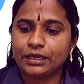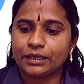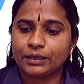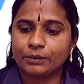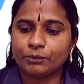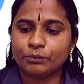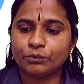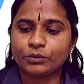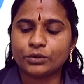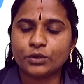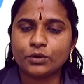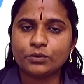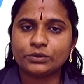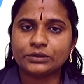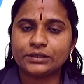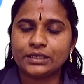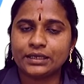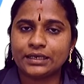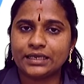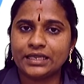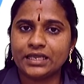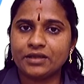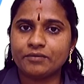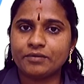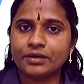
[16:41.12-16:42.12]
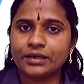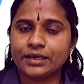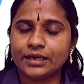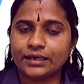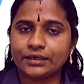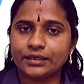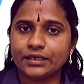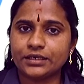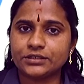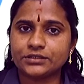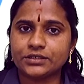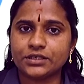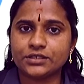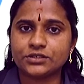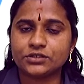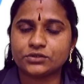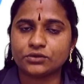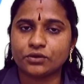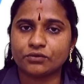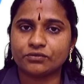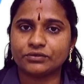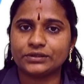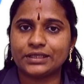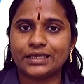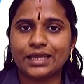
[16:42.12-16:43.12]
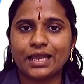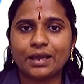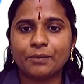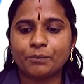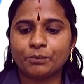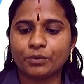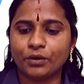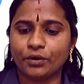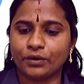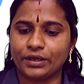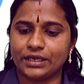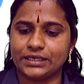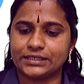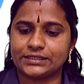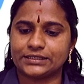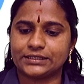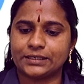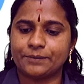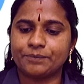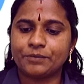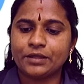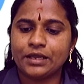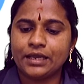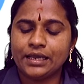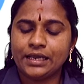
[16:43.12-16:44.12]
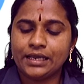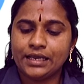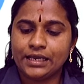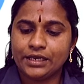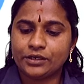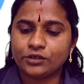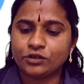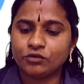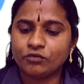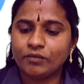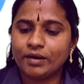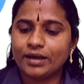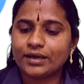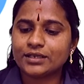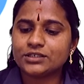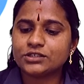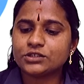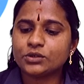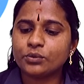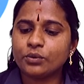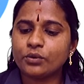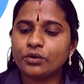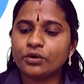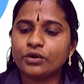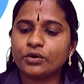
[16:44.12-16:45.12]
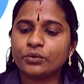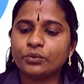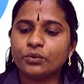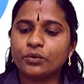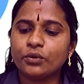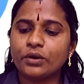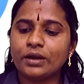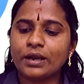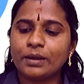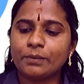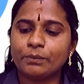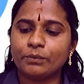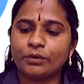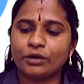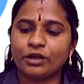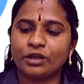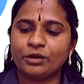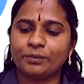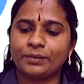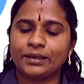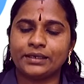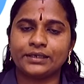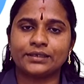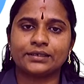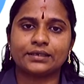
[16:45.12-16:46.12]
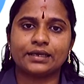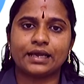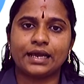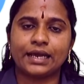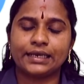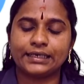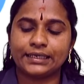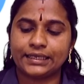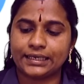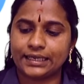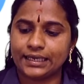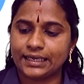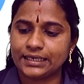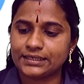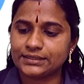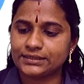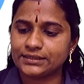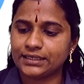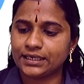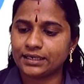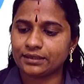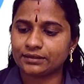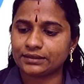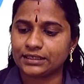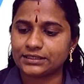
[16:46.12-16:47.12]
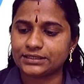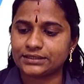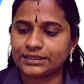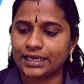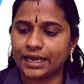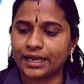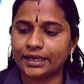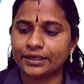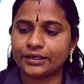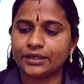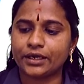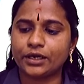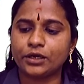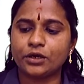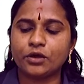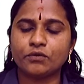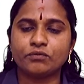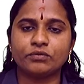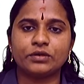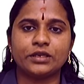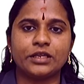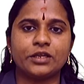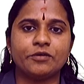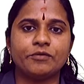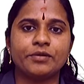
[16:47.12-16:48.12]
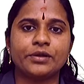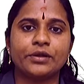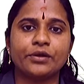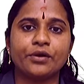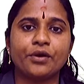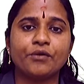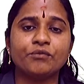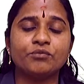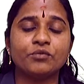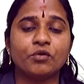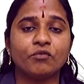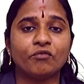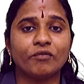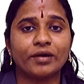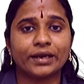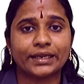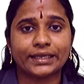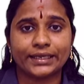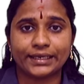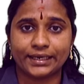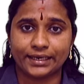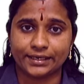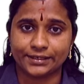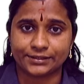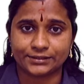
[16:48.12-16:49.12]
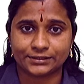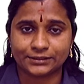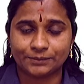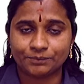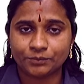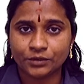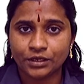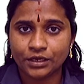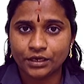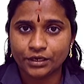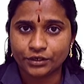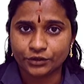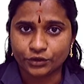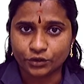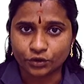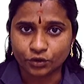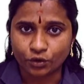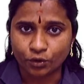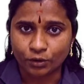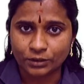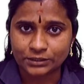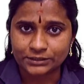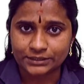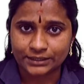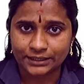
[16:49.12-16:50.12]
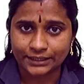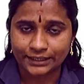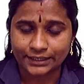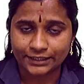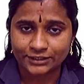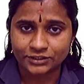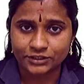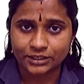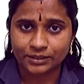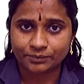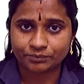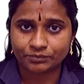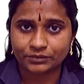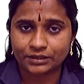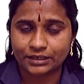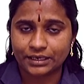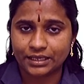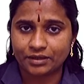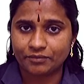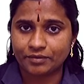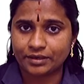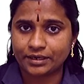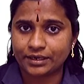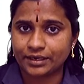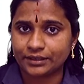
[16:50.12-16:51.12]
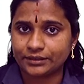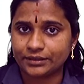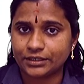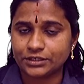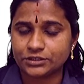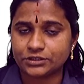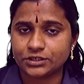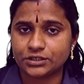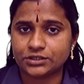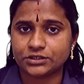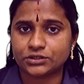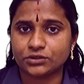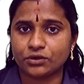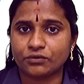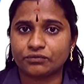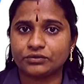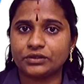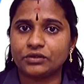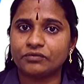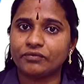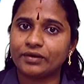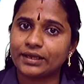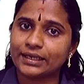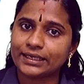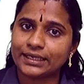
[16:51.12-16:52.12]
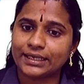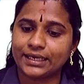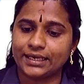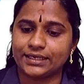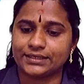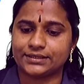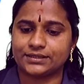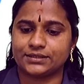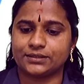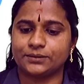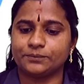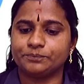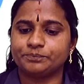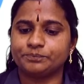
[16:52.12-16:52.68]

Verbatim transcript: improve the living conditions of the employees it works for full employment and raising the standard of living of workers to concentrating the living conditions of the workers.